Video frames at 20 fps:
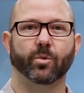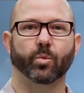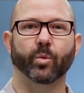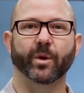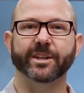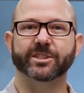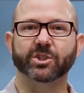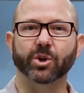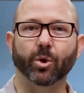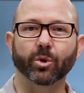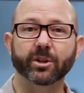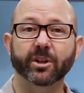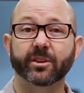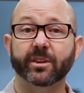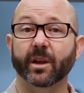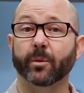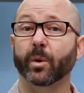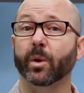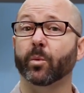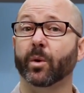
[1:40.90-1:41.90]
We told
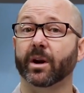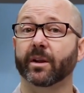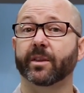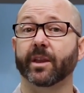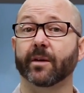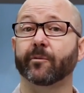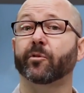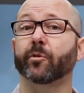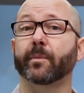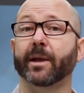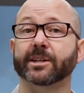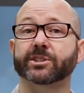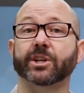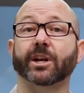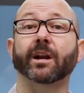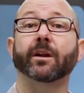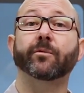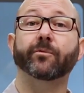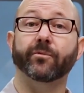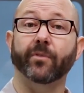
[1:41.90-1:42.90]
it that we wanted the
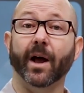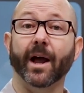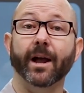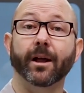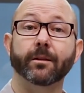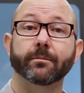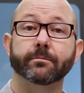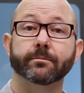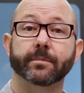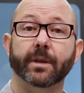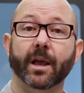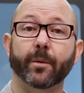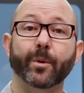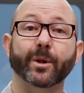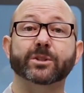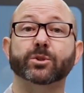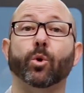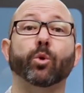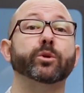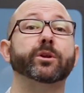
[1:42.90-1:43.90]
information in a file and
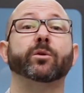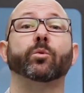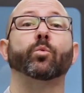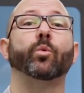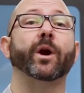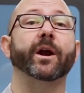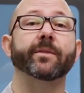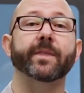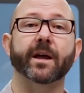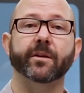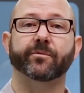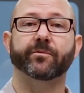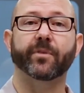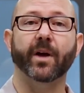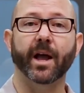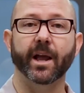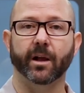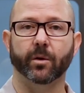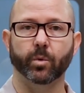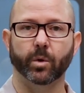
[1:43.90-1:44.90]
we told it where that
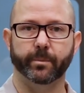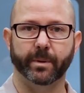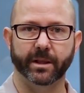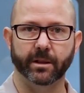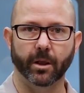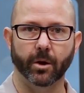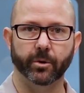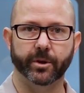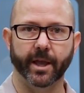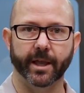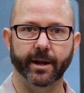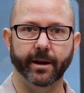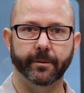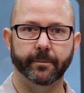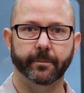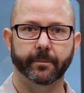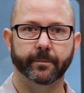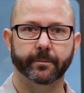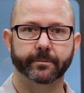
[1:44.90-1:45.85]
file would be located.